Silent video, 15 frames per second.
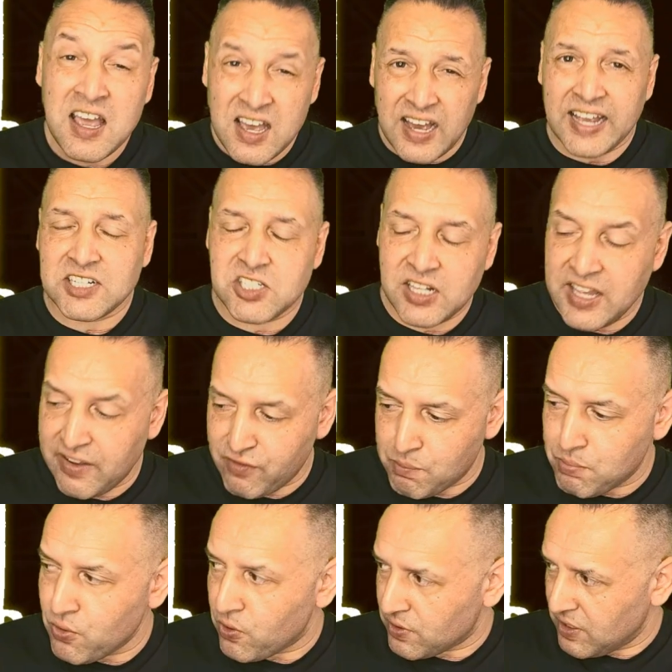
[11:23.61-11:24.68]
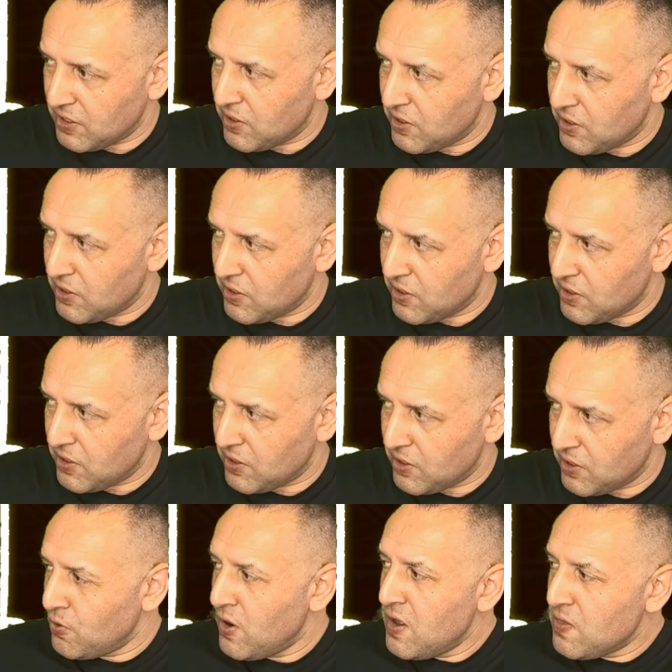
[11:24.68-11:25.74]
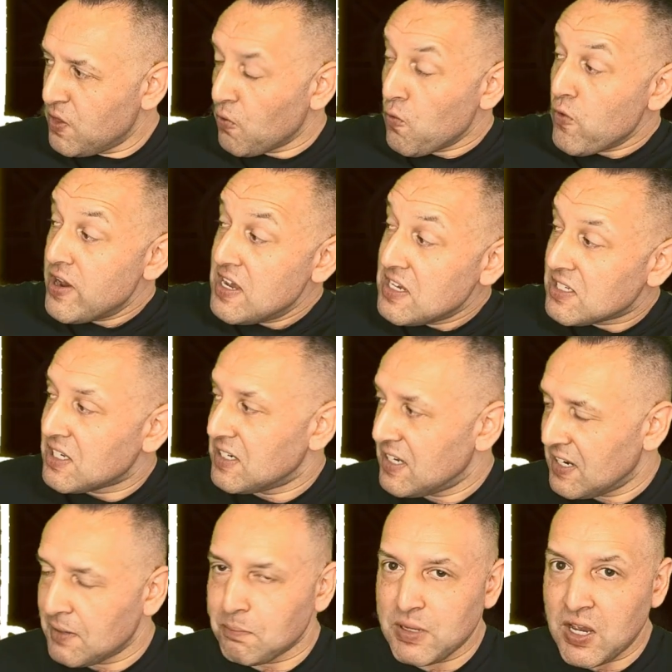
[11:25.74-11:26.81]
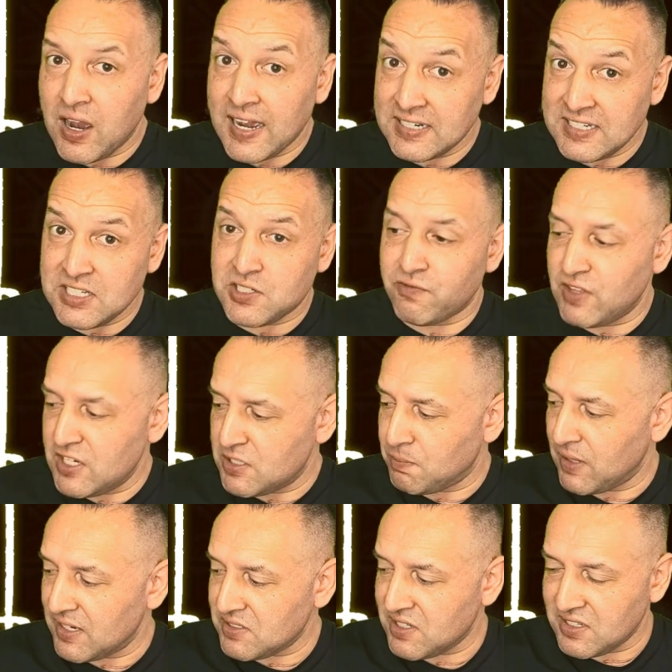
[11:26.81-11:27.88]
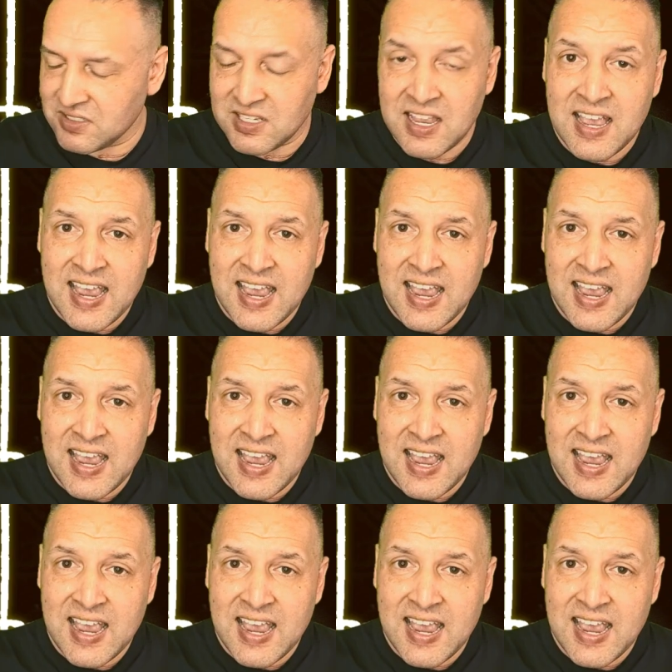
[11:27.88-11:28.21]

I actually have a book that goes into the reasoning behind each of these blessings.